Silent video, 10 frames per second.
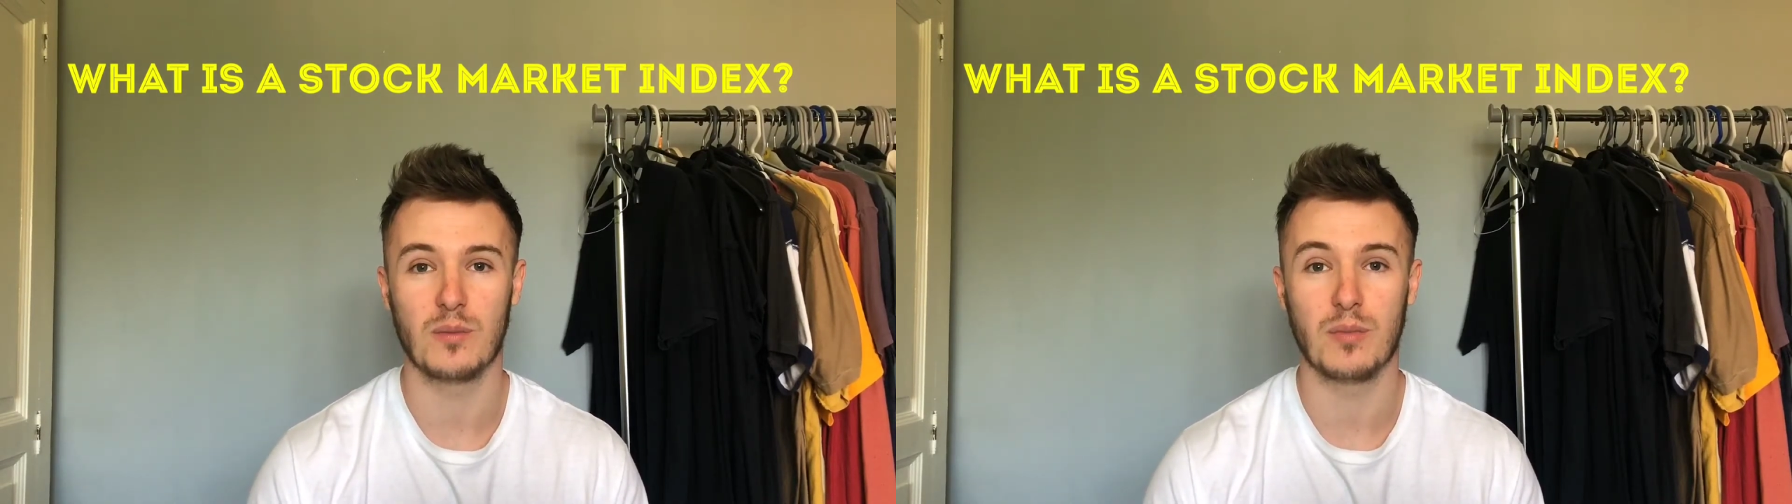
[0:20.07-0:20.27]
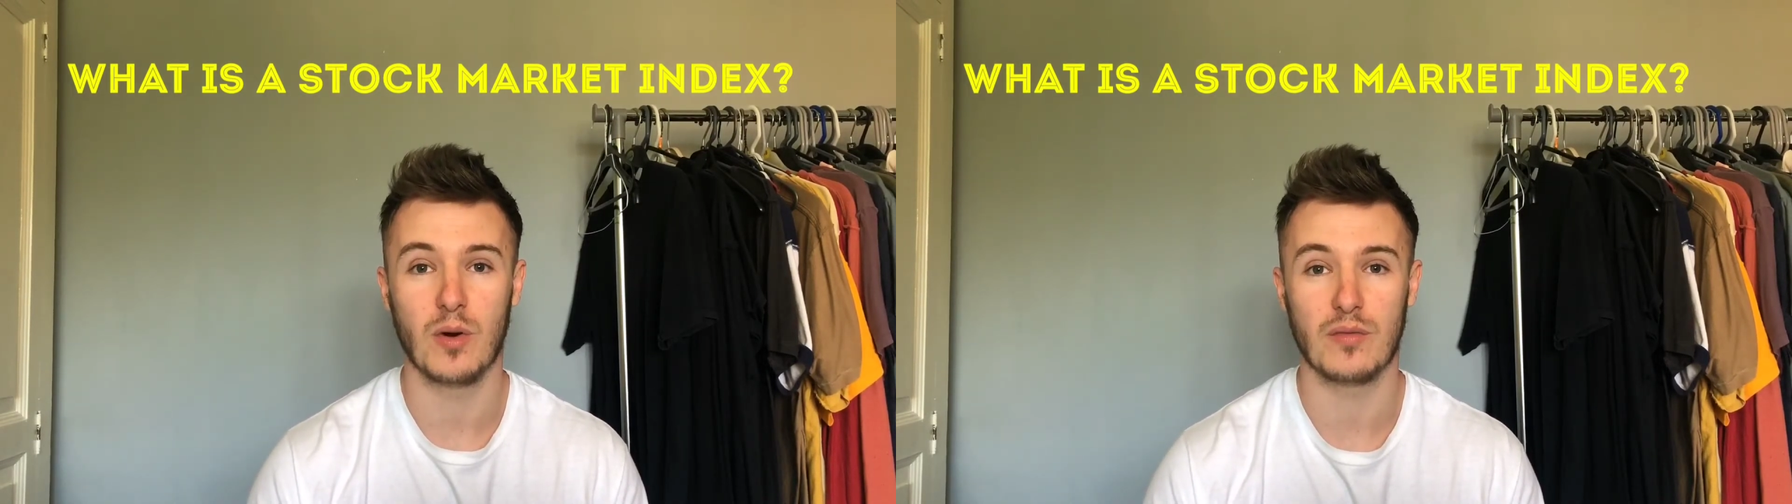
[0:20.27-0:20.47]

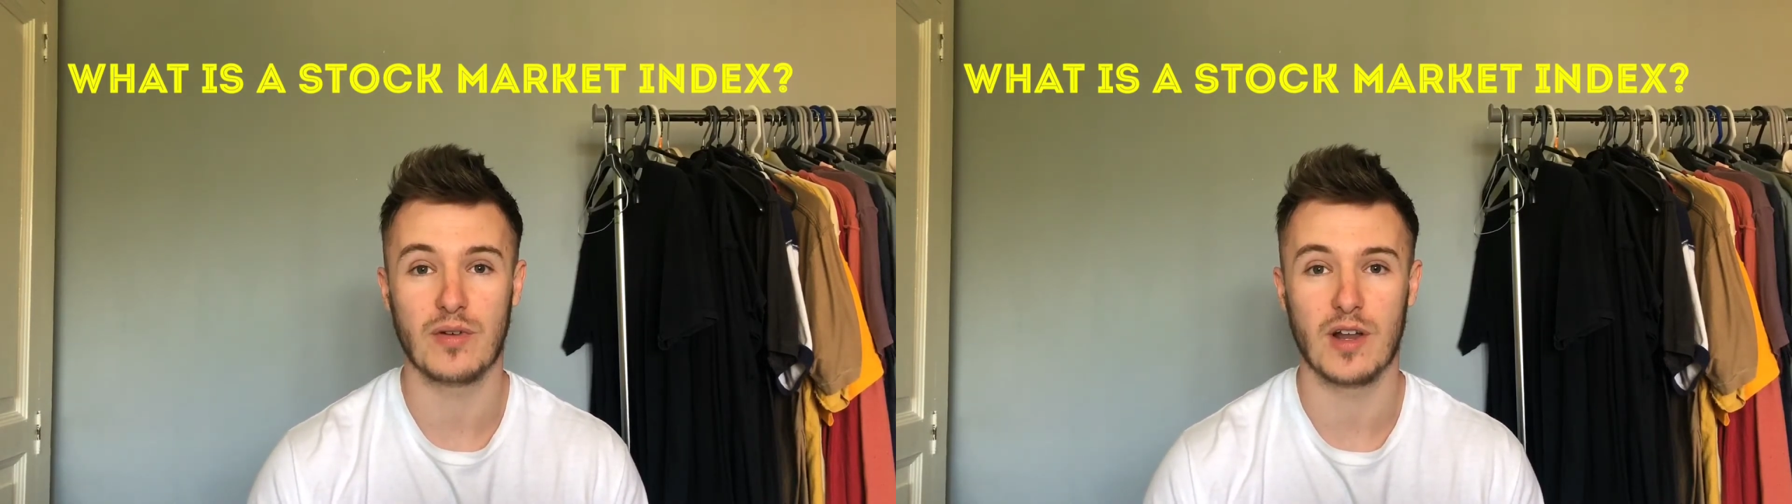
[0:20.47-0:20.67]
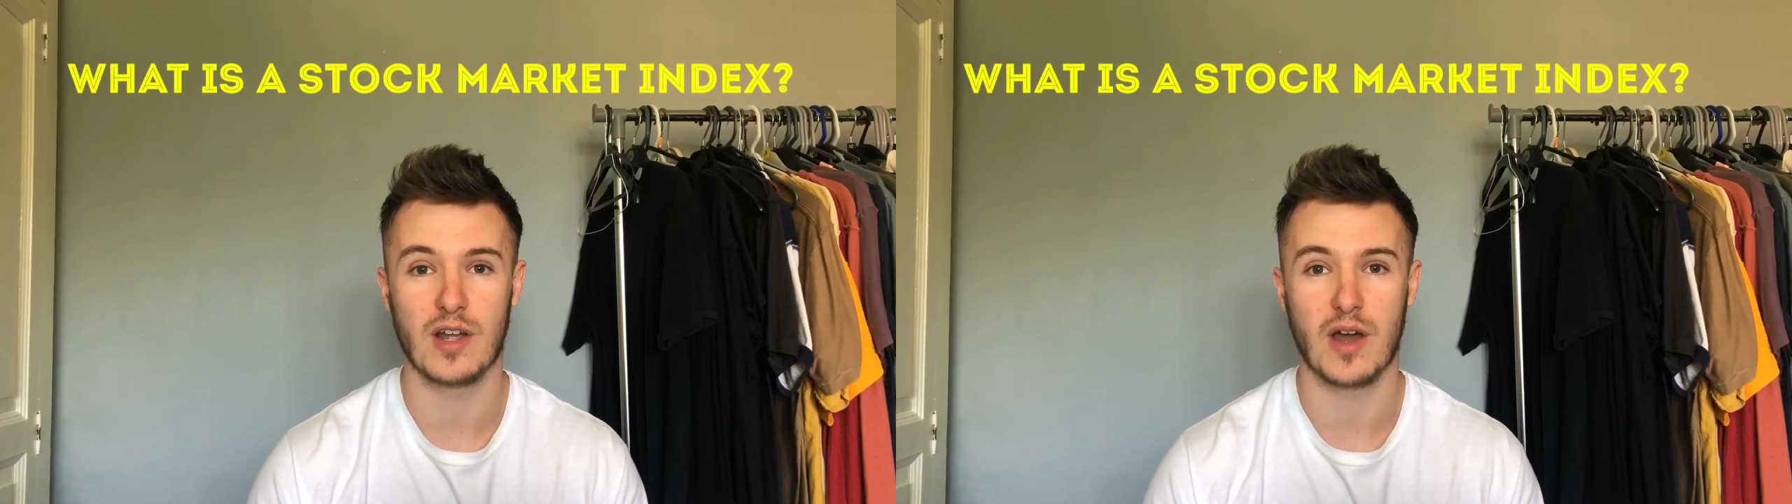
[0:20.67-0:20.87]

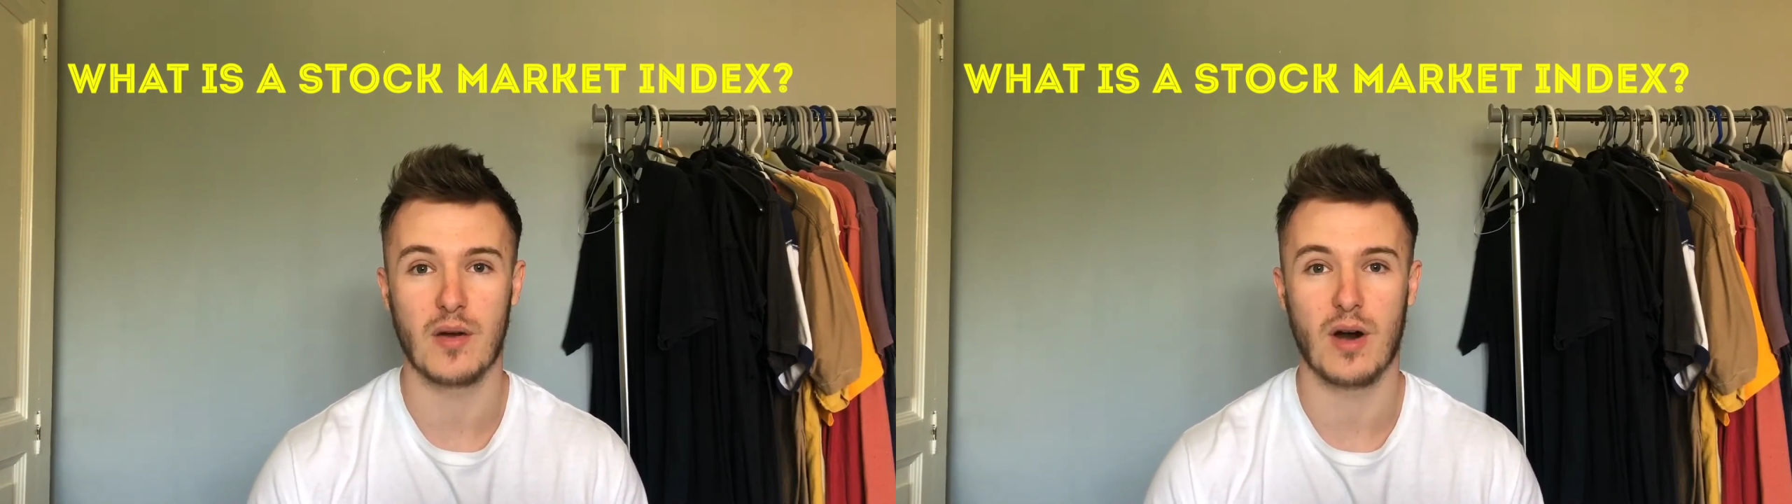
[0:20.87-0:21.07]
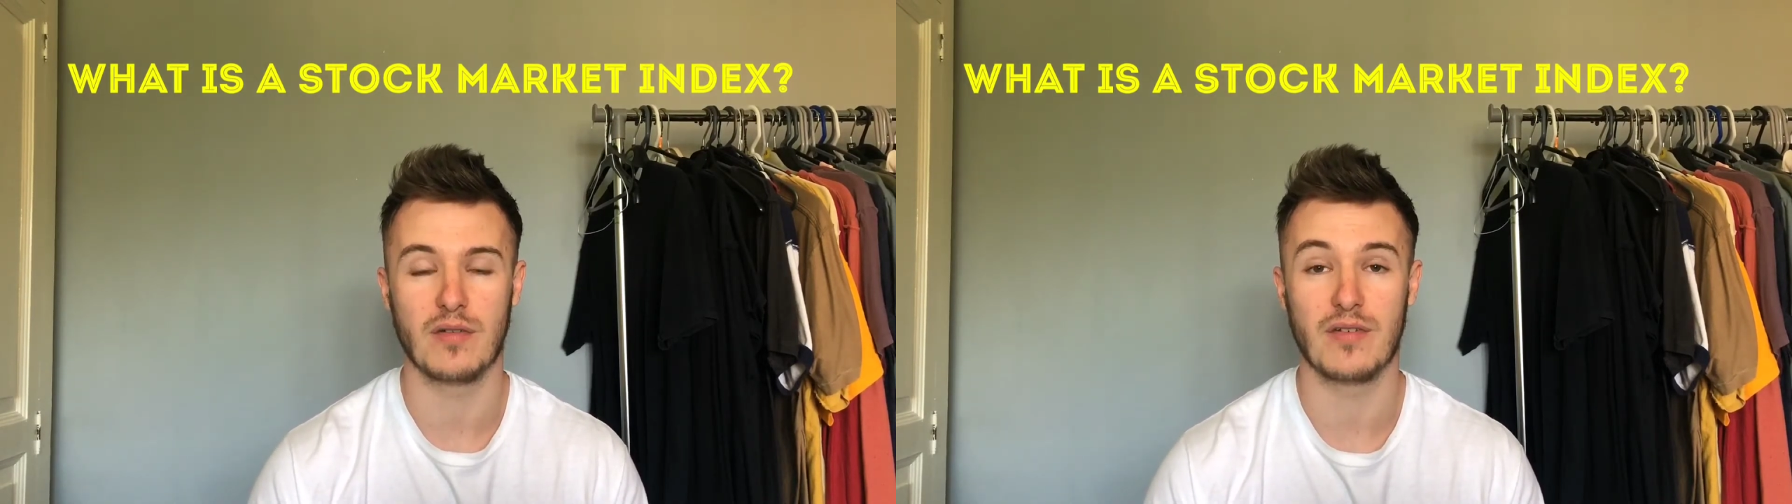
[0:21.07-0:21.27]
portfolio of